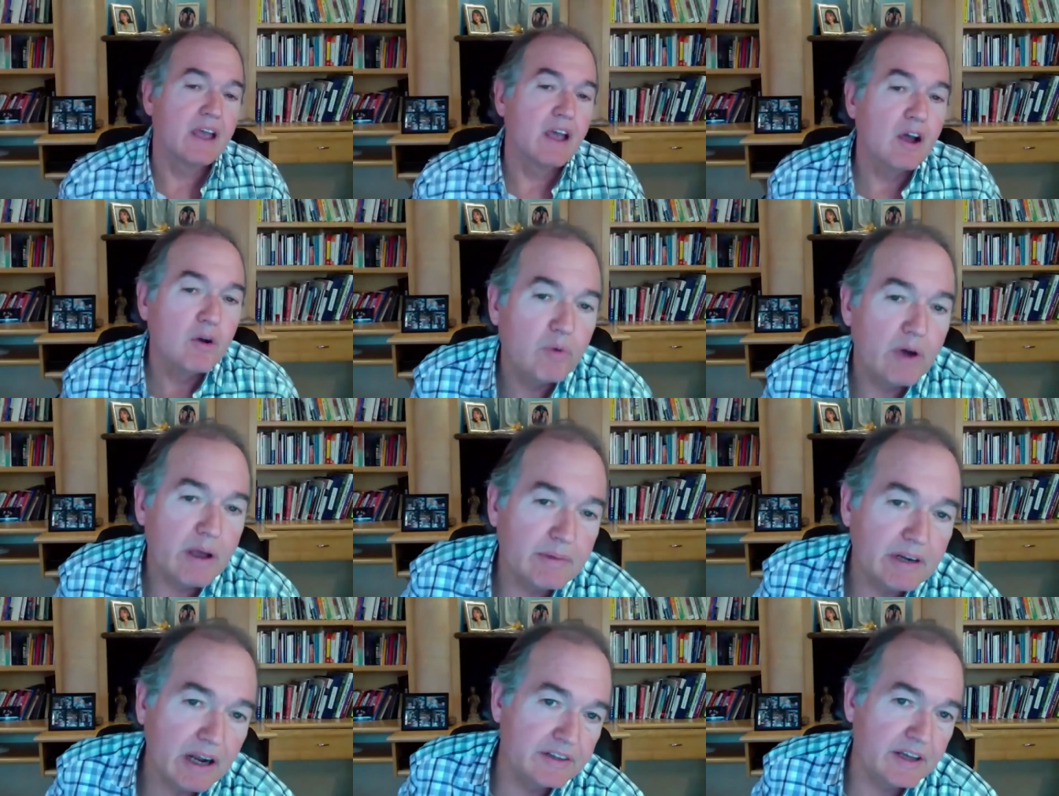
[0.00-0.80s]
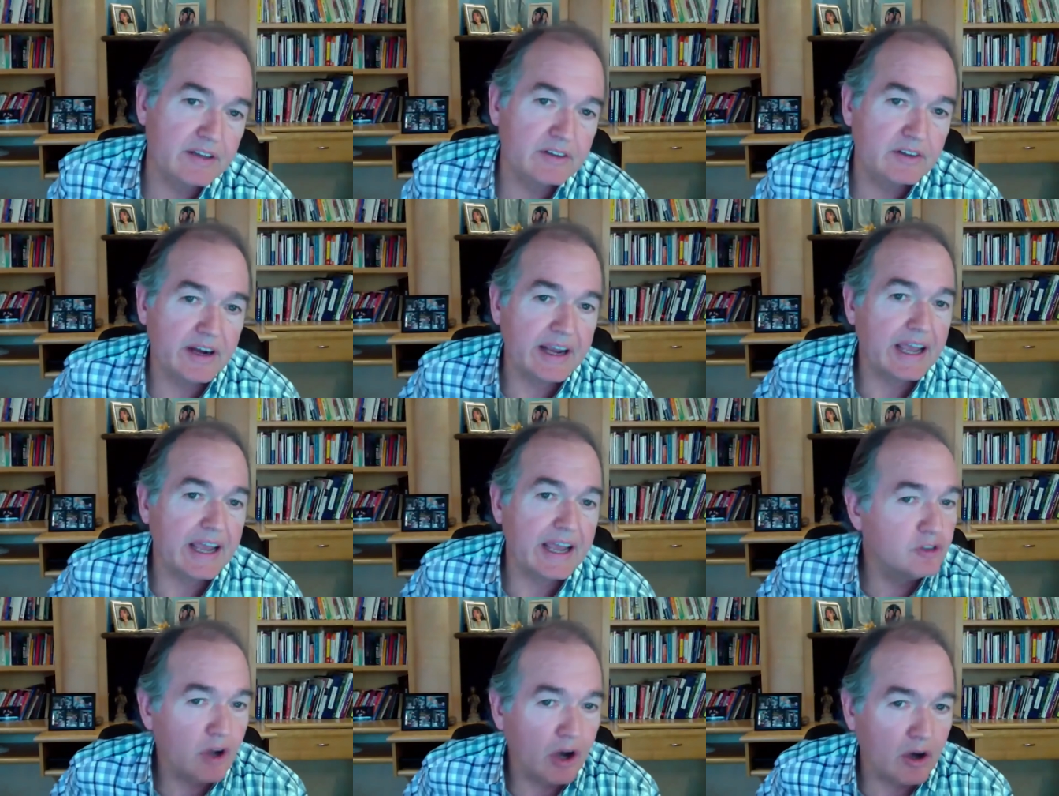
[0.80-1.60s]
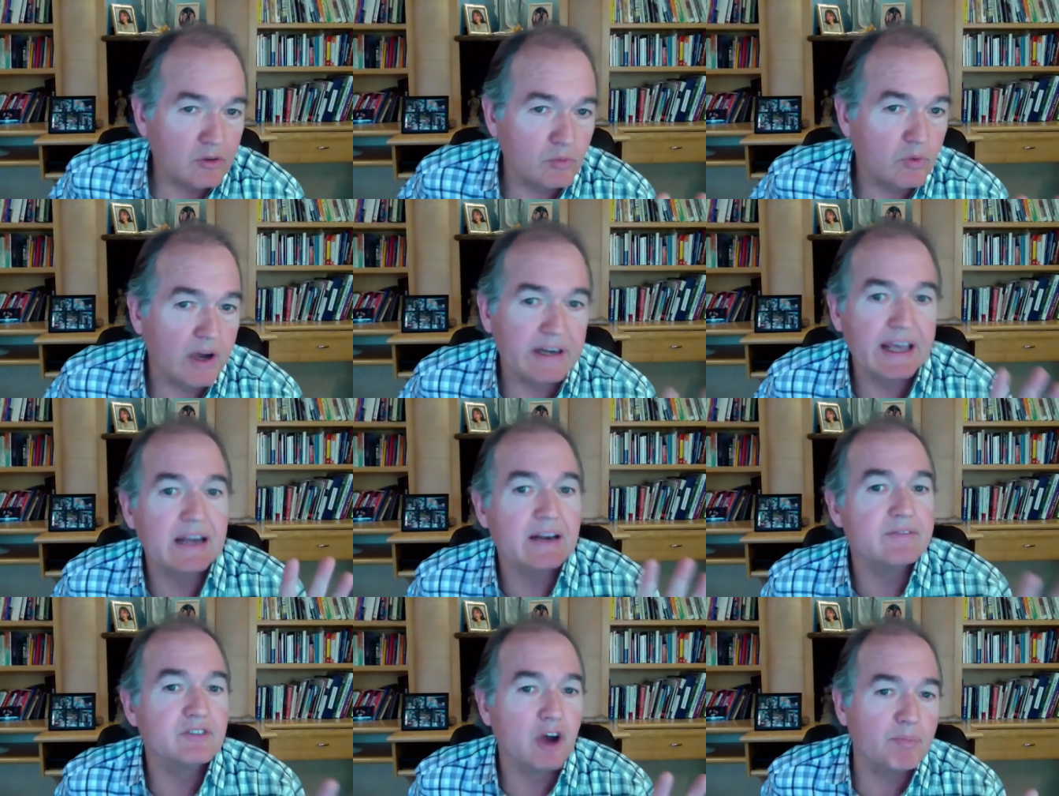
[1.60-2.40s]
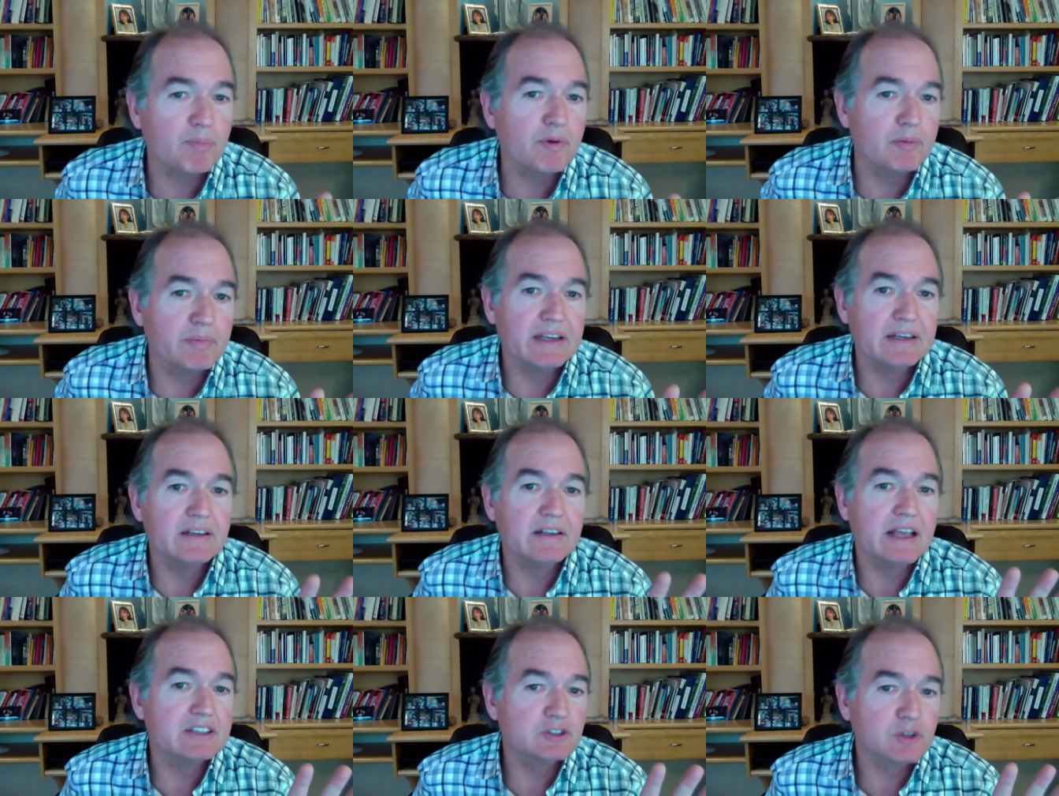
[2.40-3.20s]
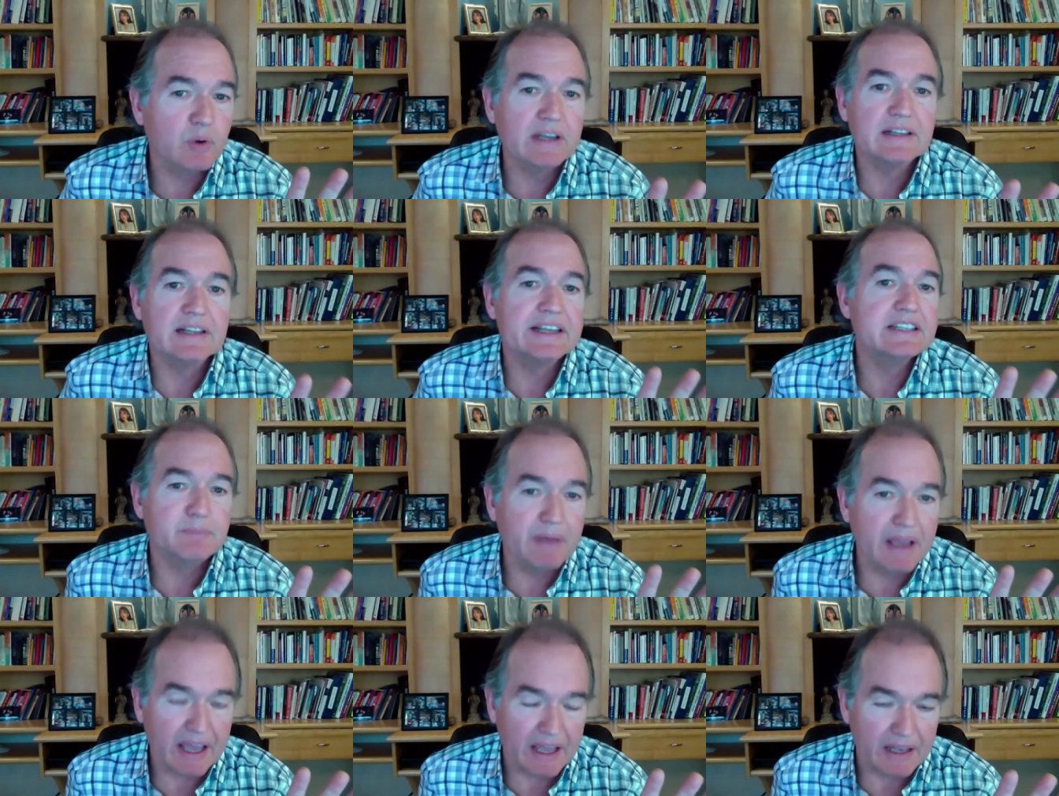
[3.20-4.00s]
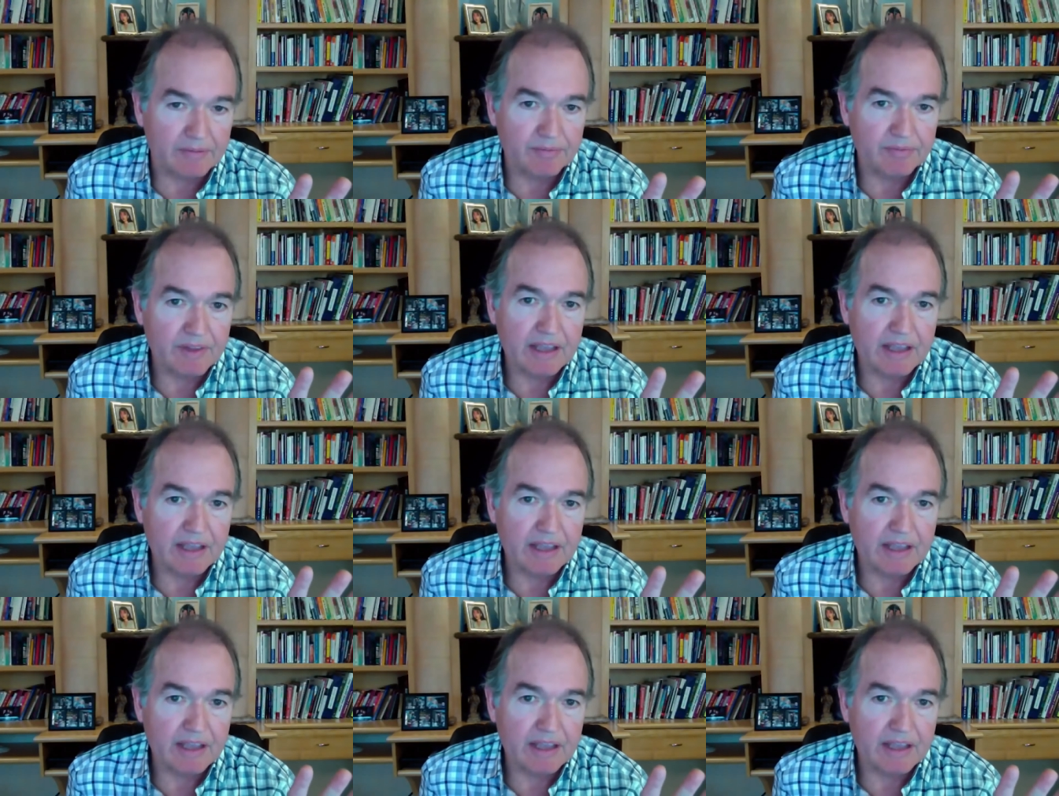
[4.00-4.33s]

Women, on the other hand, don't run out of dopamine as quickly as men.